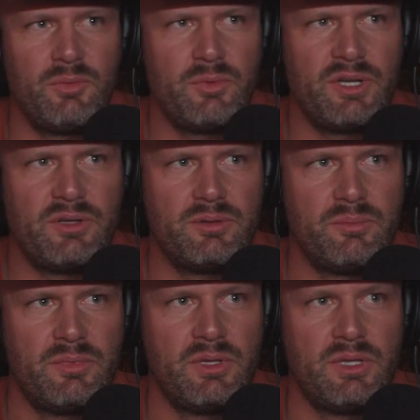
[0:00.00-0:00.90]
Well,
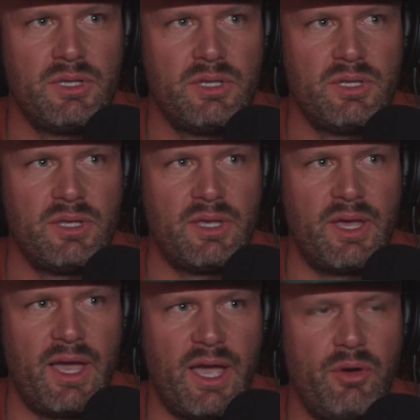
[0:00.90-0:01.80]

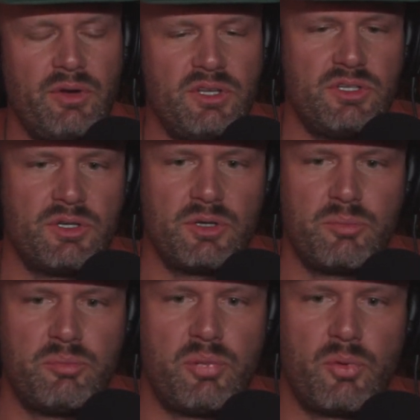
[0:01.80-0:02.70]
how did
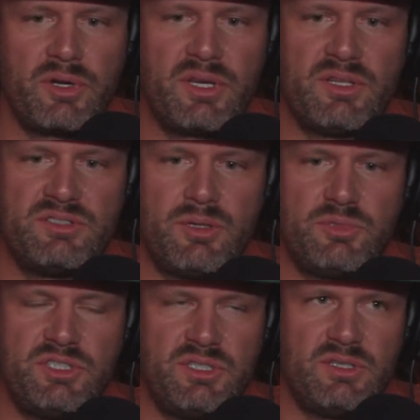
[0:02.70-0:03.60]
your porn
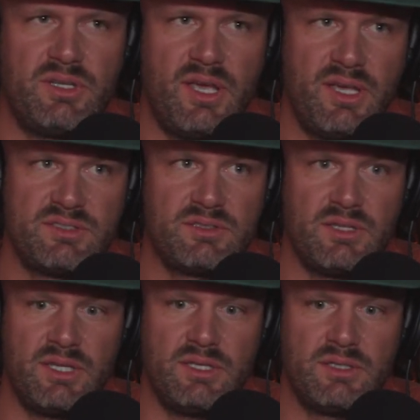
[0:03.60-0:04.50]
consumption
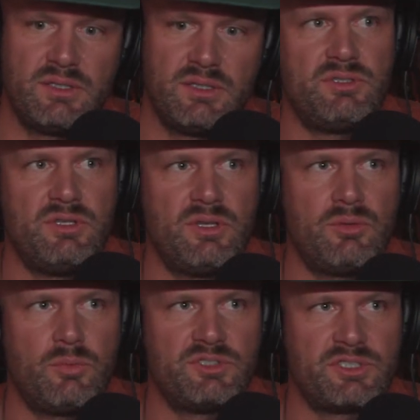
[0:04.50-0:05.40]
escalate?
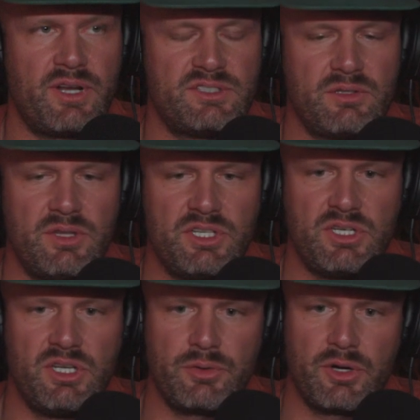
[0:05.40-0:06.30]
Was there
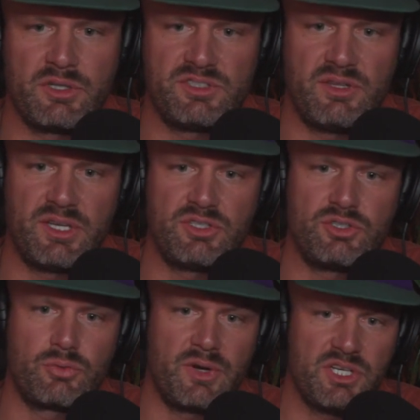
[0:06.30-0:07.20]
escalation in regards to like
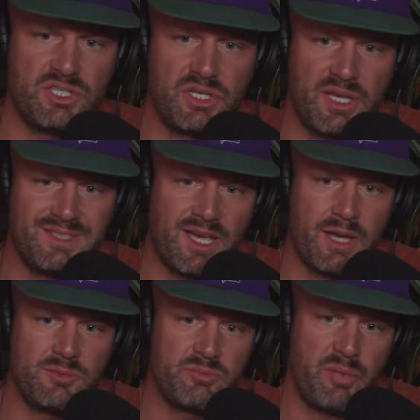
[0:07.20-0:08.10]
duration, like
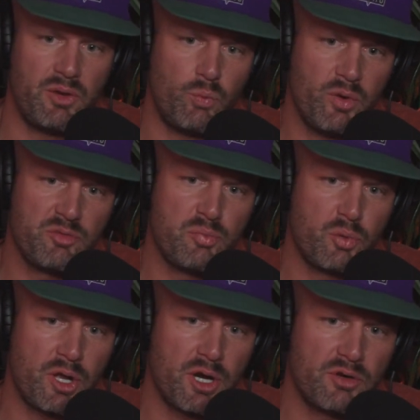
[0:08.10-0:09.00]
time spent with
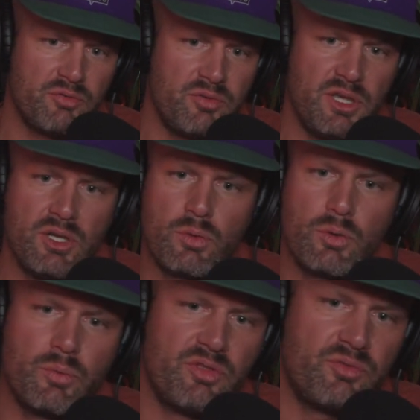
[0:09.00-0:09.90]
pornography
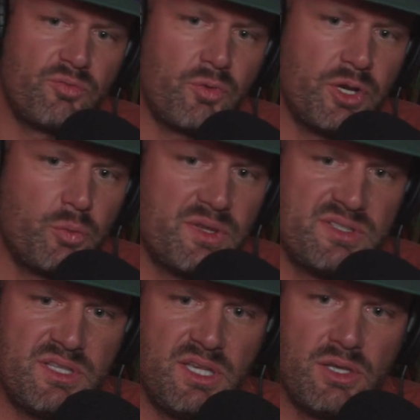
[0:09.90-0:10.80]
or with
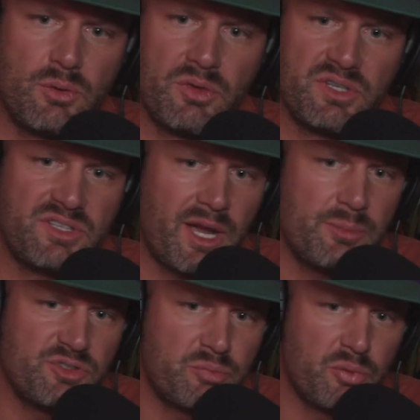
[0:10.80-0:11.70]
frequency or the
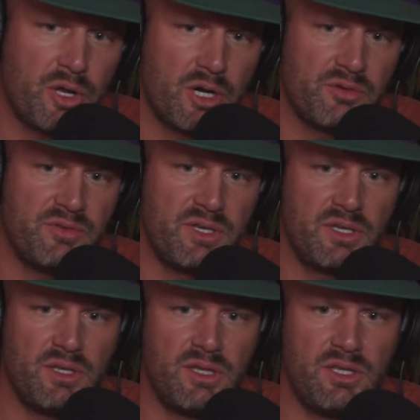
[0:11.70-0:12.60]
types of pornography
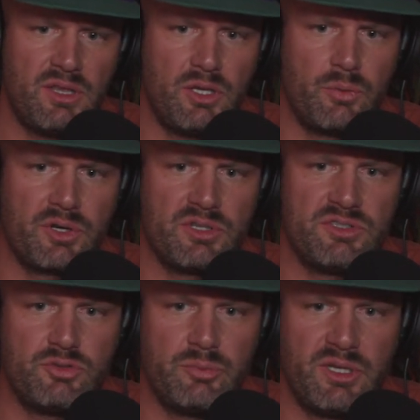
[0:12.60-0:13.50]
that you were
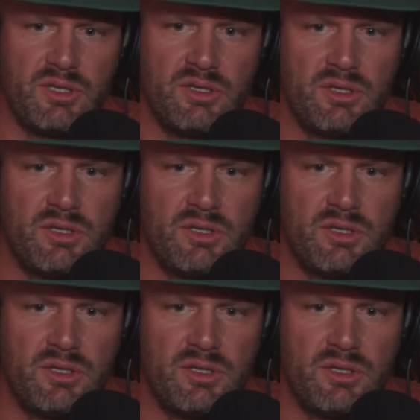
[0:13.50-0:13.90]
consuming?